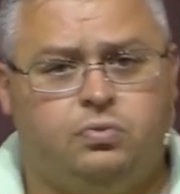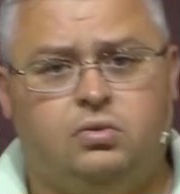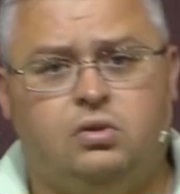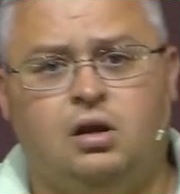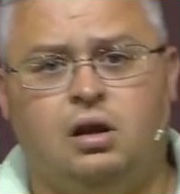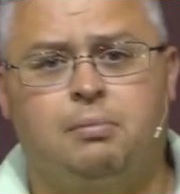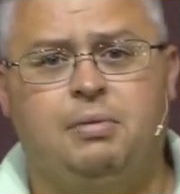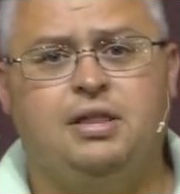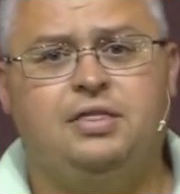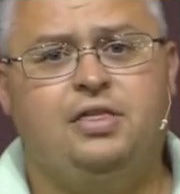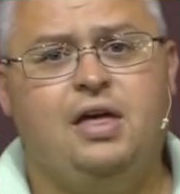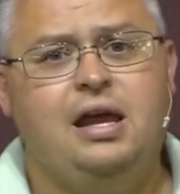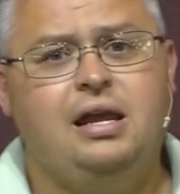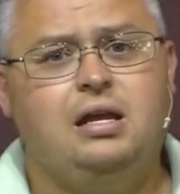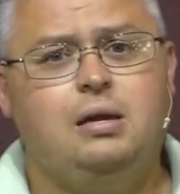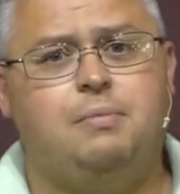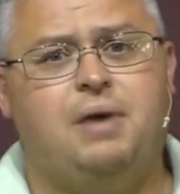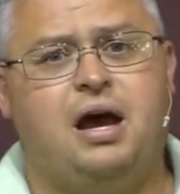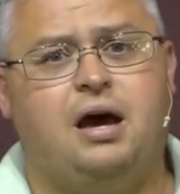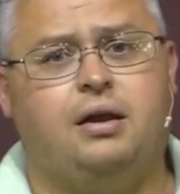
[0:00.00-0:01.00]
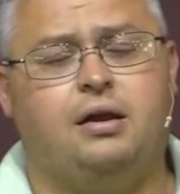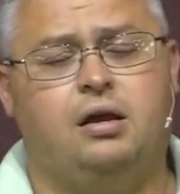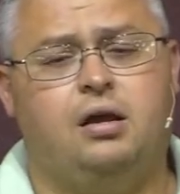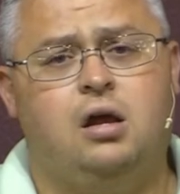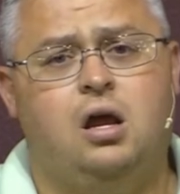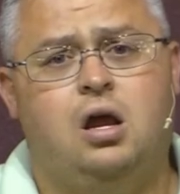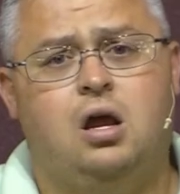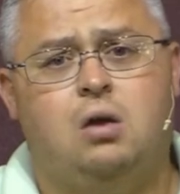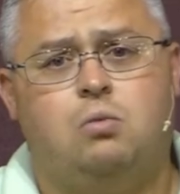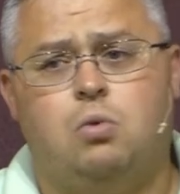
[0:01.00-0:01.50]
I mean, think about it.
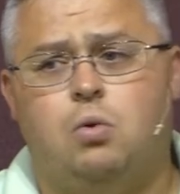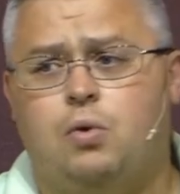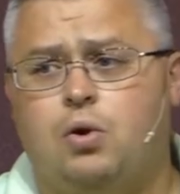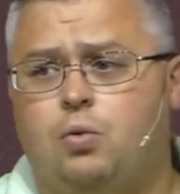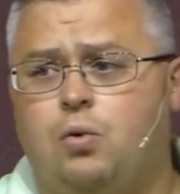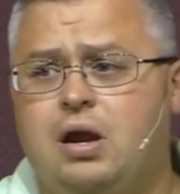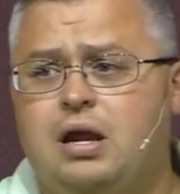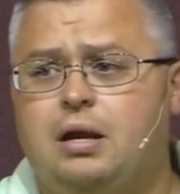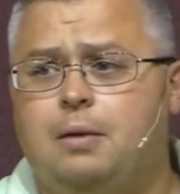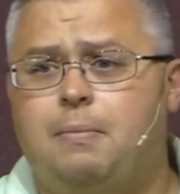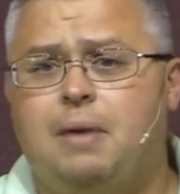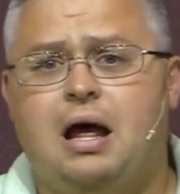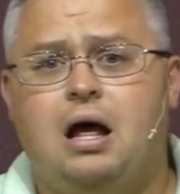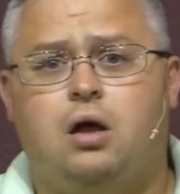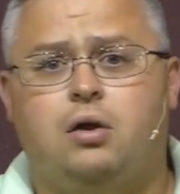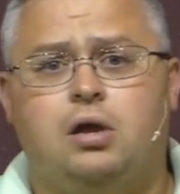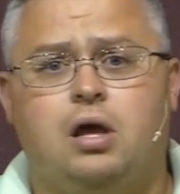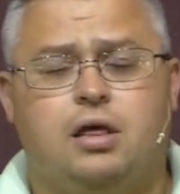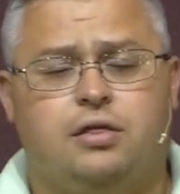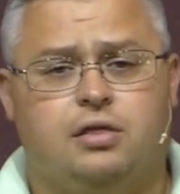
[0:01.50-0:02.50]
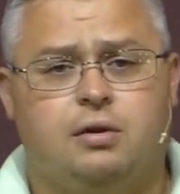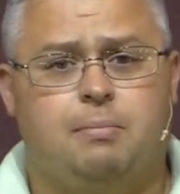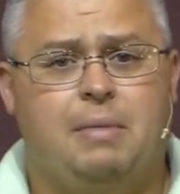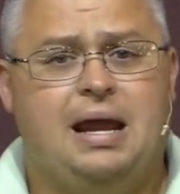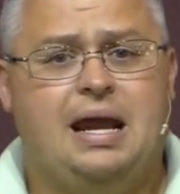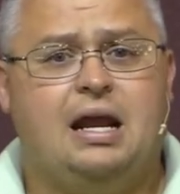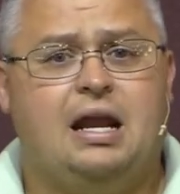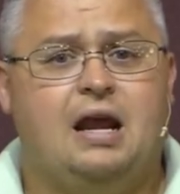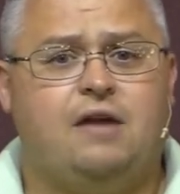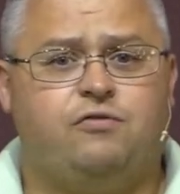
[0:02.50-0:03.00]
When we read about the
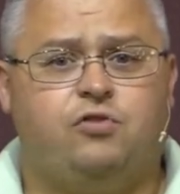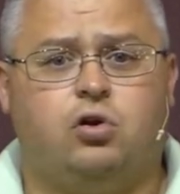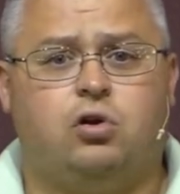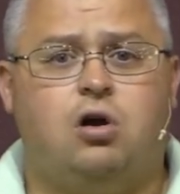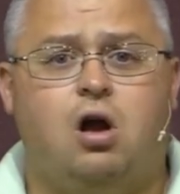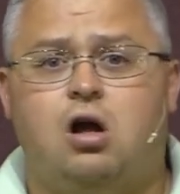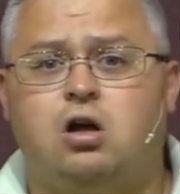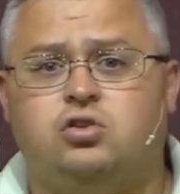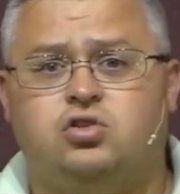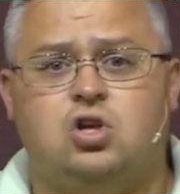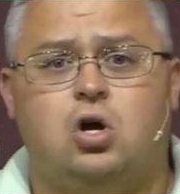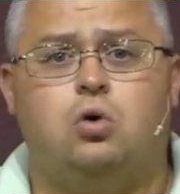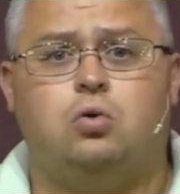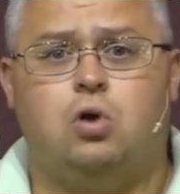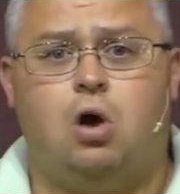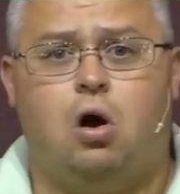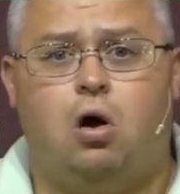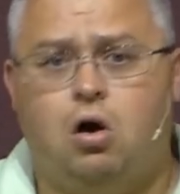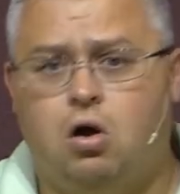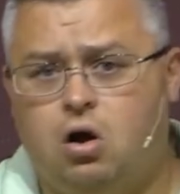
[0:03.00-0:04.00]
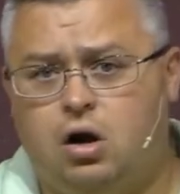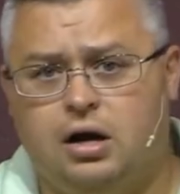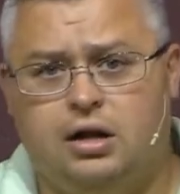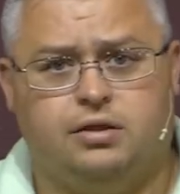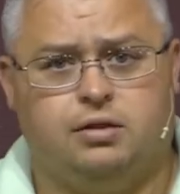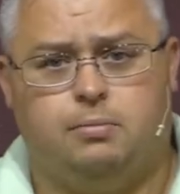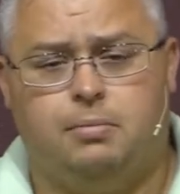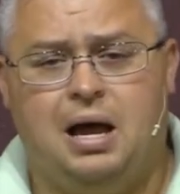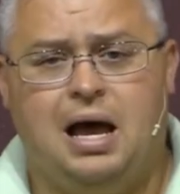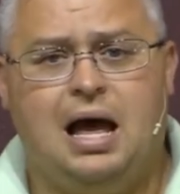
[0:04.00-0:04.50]
man after God's own heart in
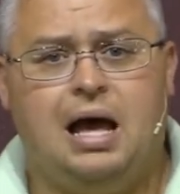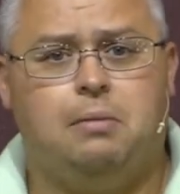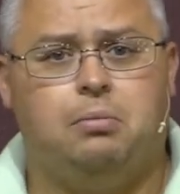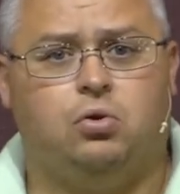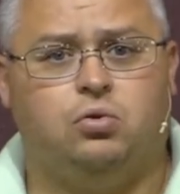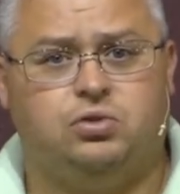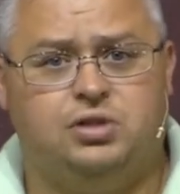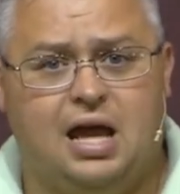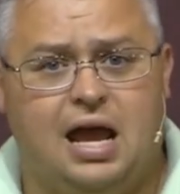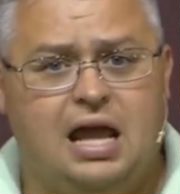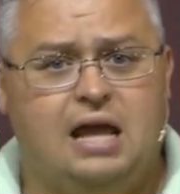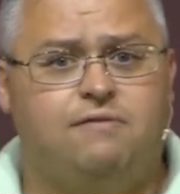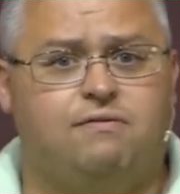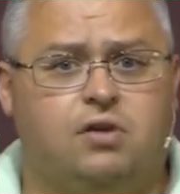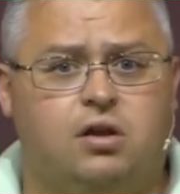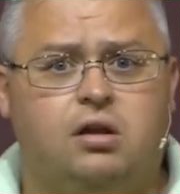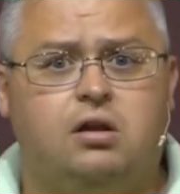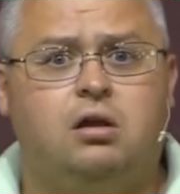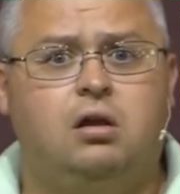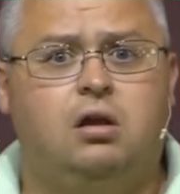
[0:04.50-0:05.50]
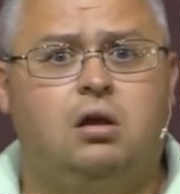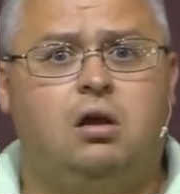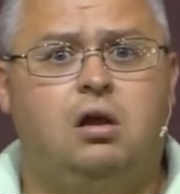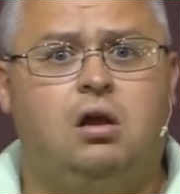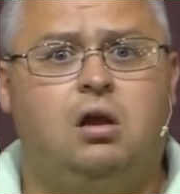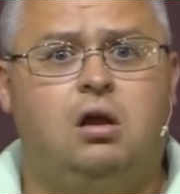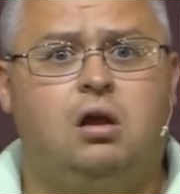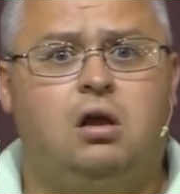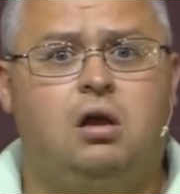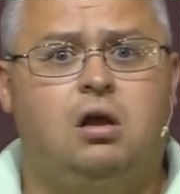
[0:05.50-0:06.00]
the Bible, David,
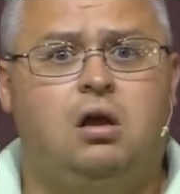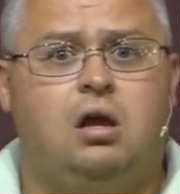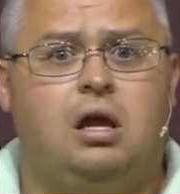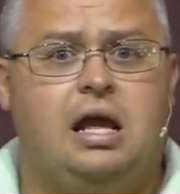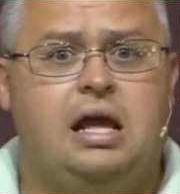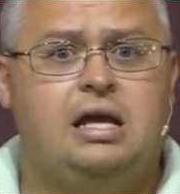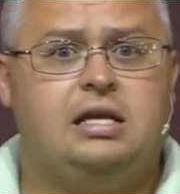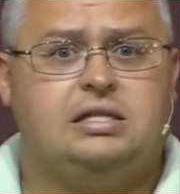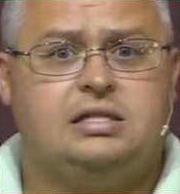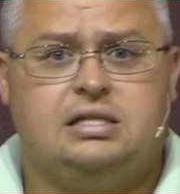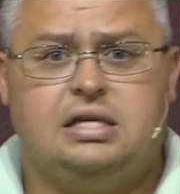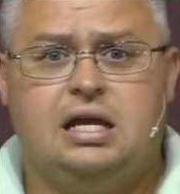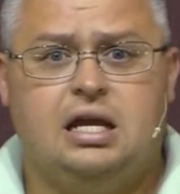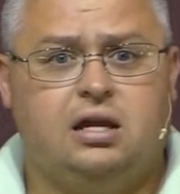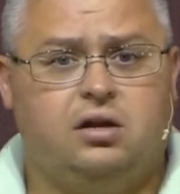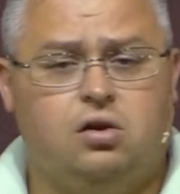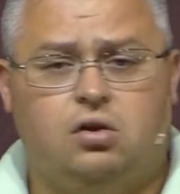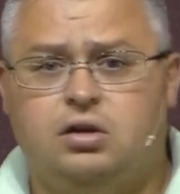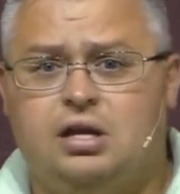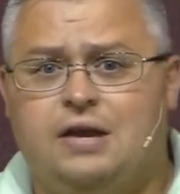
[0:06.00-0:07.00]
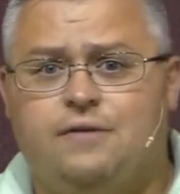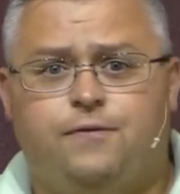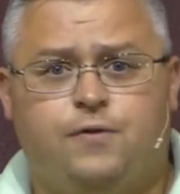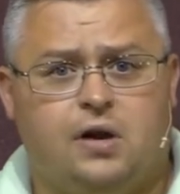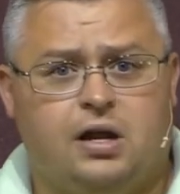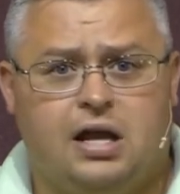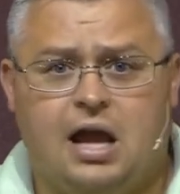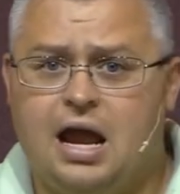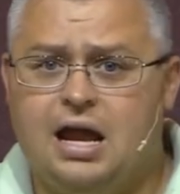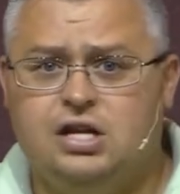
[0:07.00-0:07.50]
he sinned on different
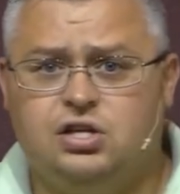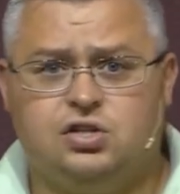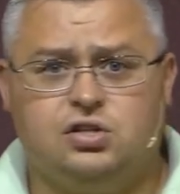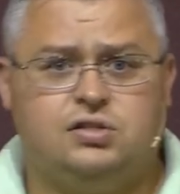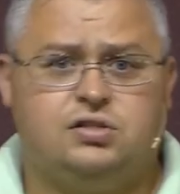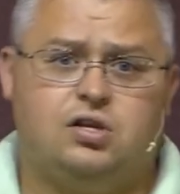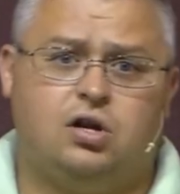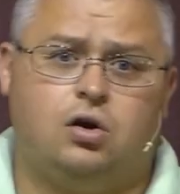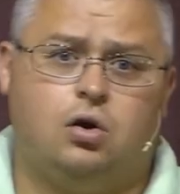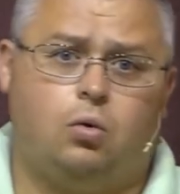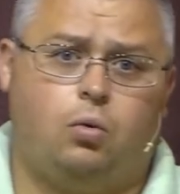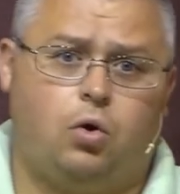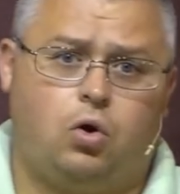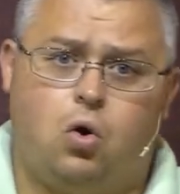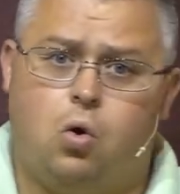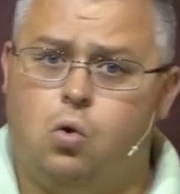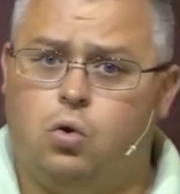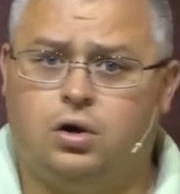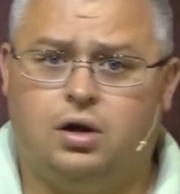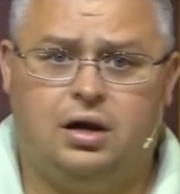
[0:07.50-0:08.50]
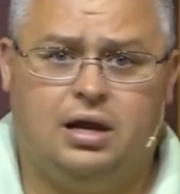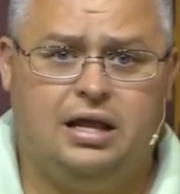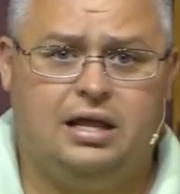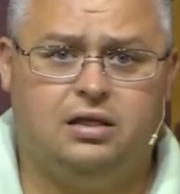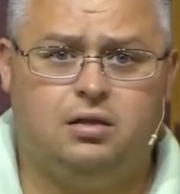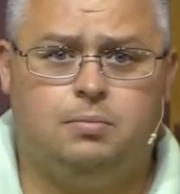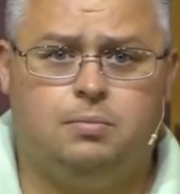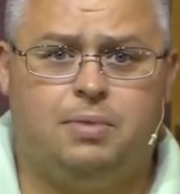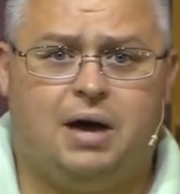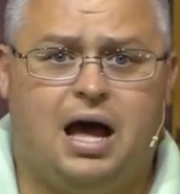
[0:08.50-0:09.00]
occasions that are recorded in
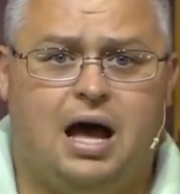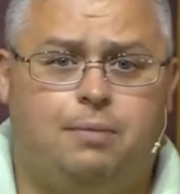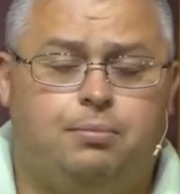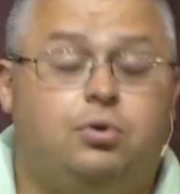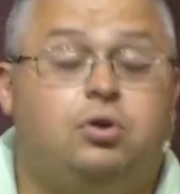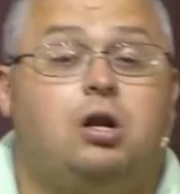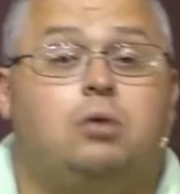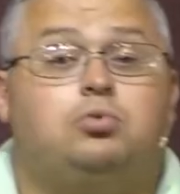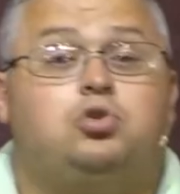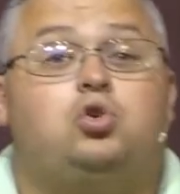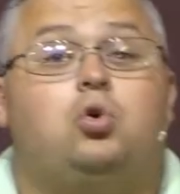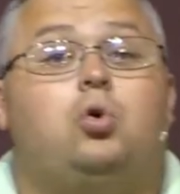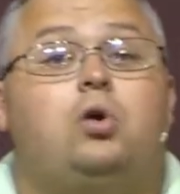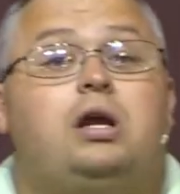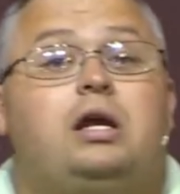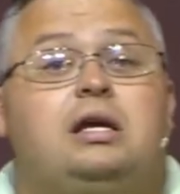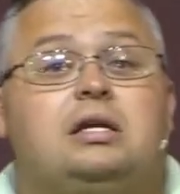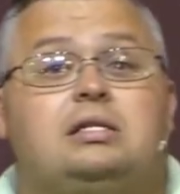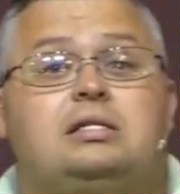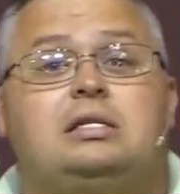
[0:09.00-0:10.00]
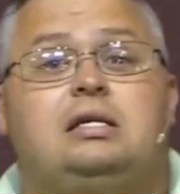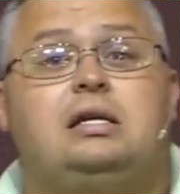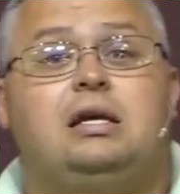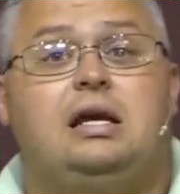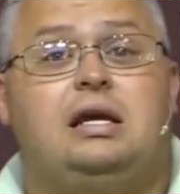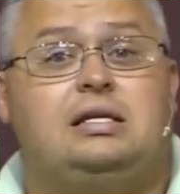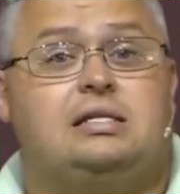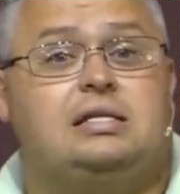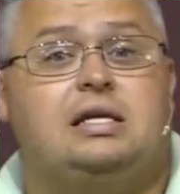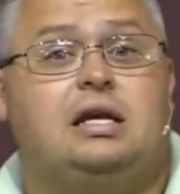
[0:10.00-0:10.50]
the Bible, and I'm sure he,
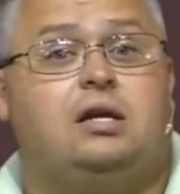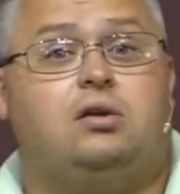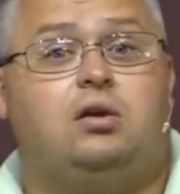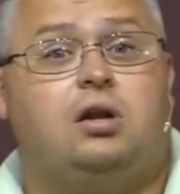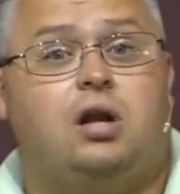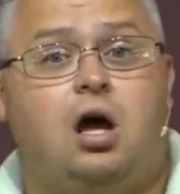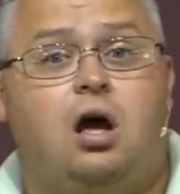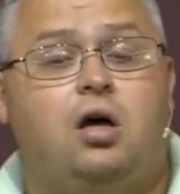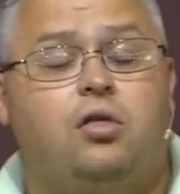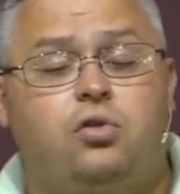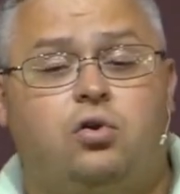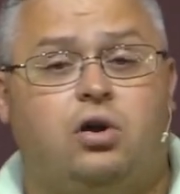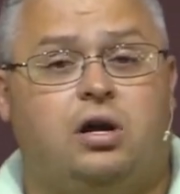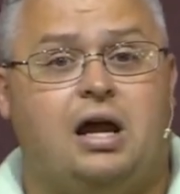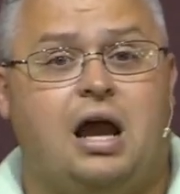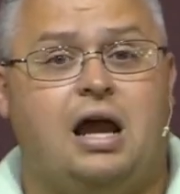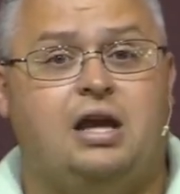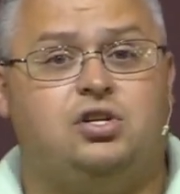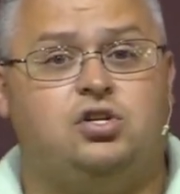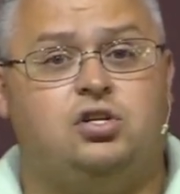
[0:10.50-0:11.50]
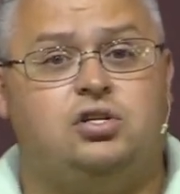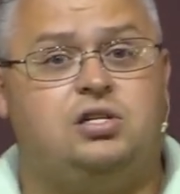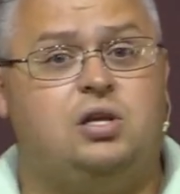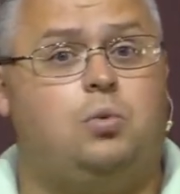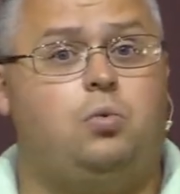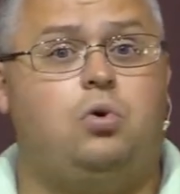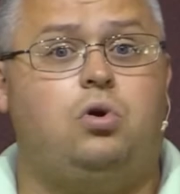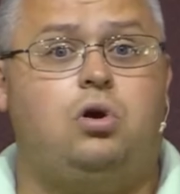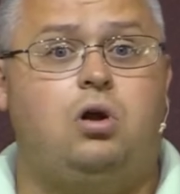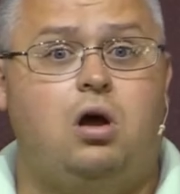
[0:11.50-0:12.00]
he sinned on other occasions that
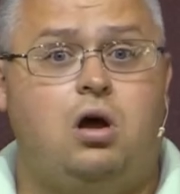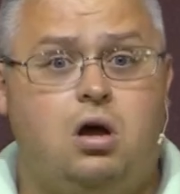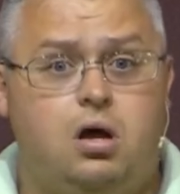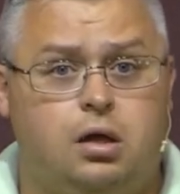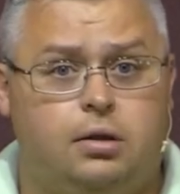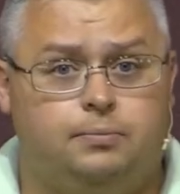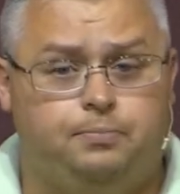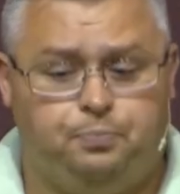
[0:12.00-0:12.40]
were not